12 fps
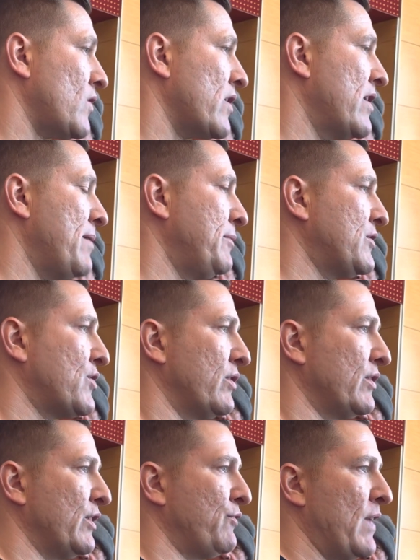Yeah, I mean,
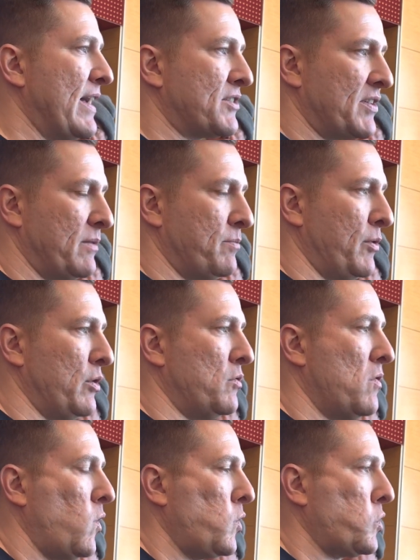certainly fast tempo.
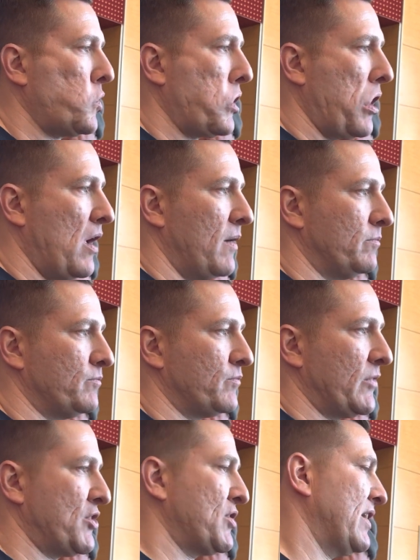
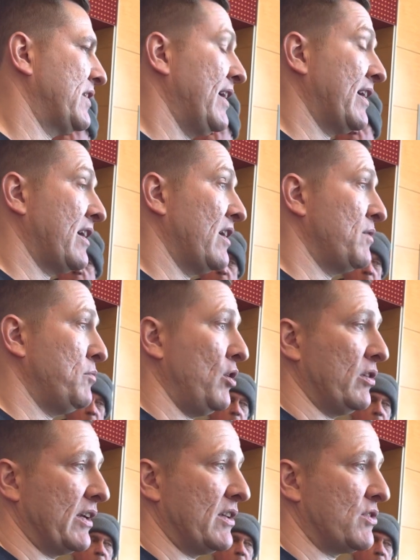They shot the heck out of the
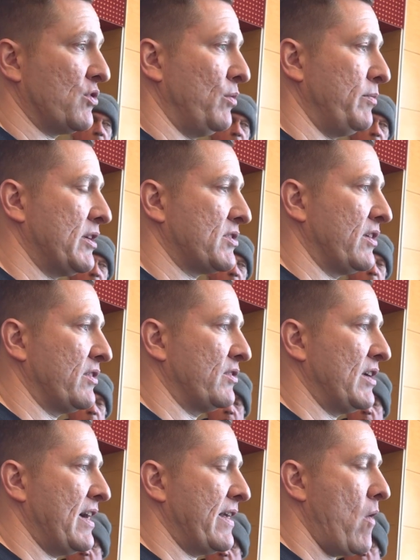ball against Ole Miss the other
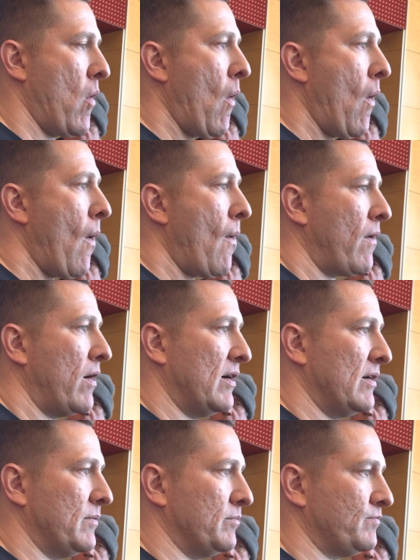night.
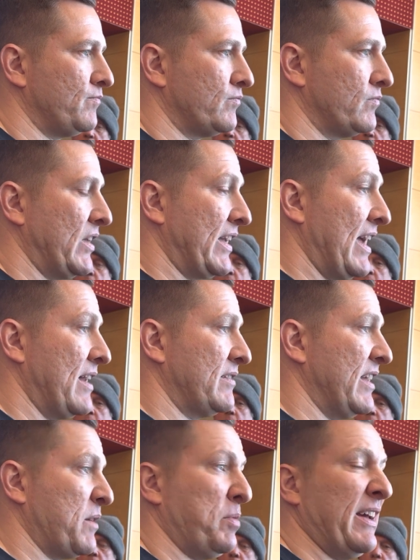
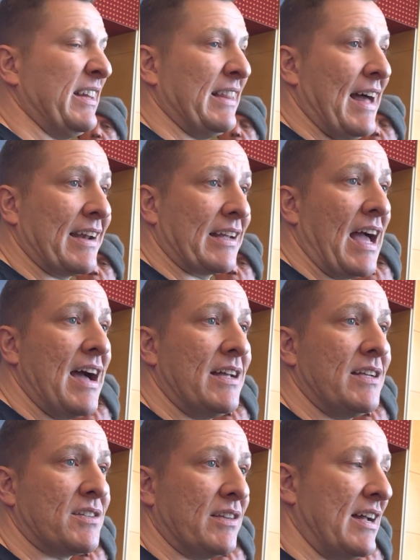They could play a lot of
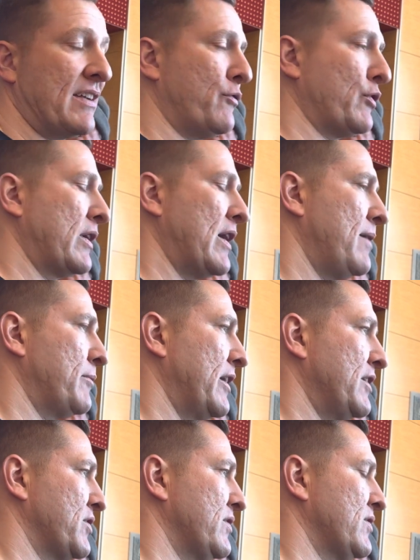guys, a lot of different
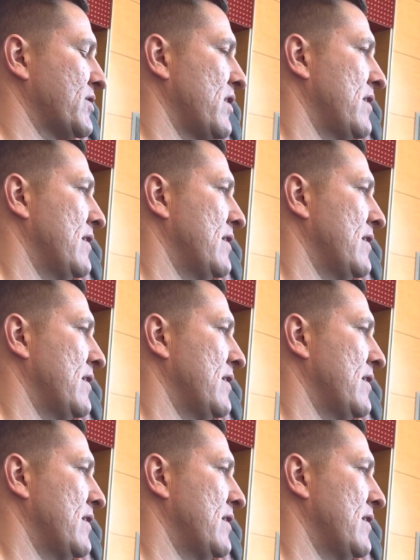combinations,